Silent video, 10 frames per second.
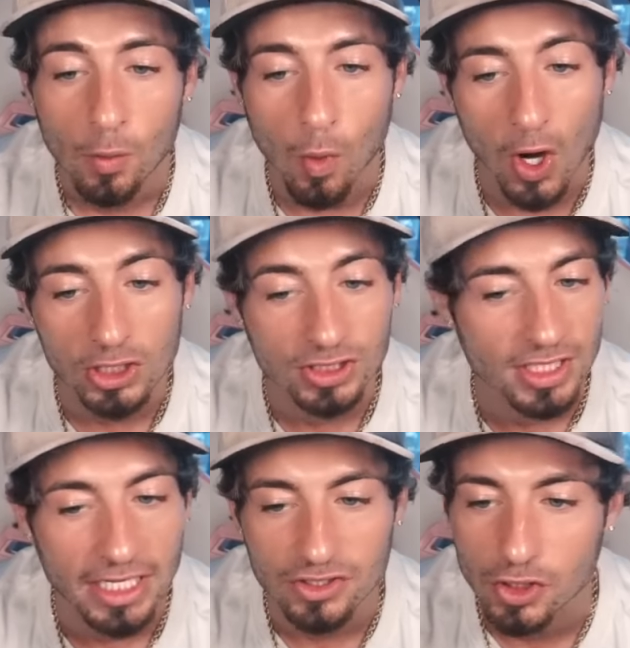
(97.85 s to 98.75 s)

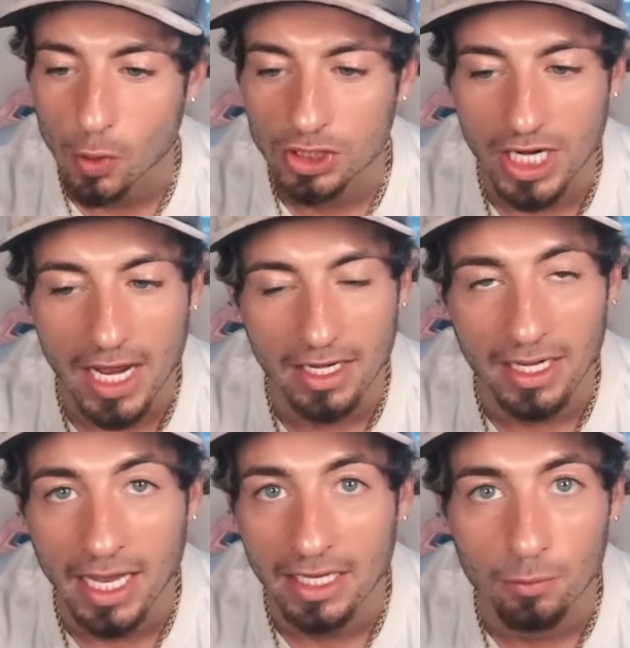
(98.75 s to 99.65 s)
Washington has no shot at
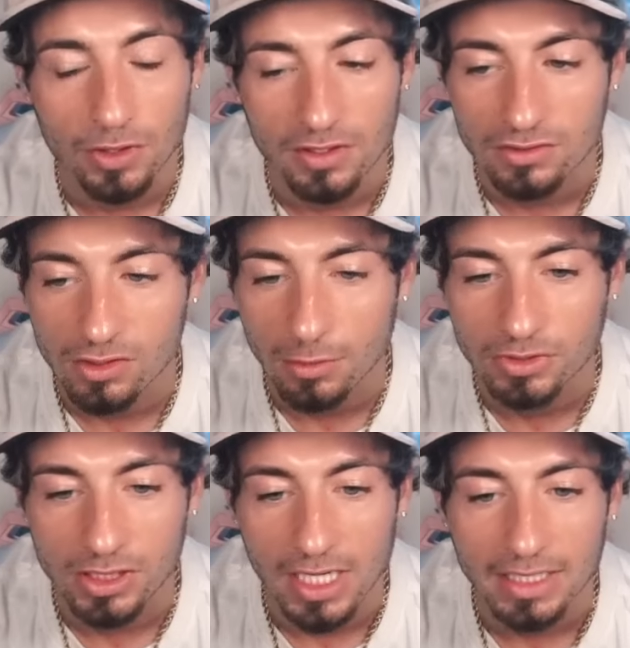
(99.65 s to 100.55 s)
hanging with this club
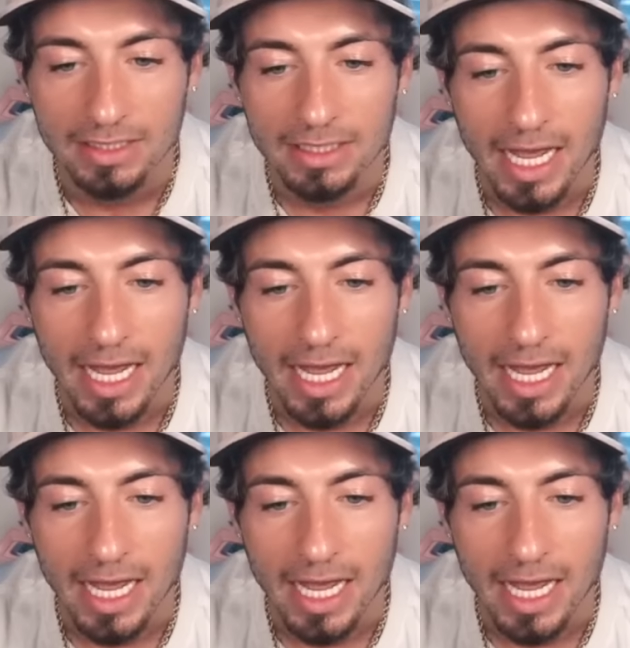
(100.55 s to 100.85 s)
tonight.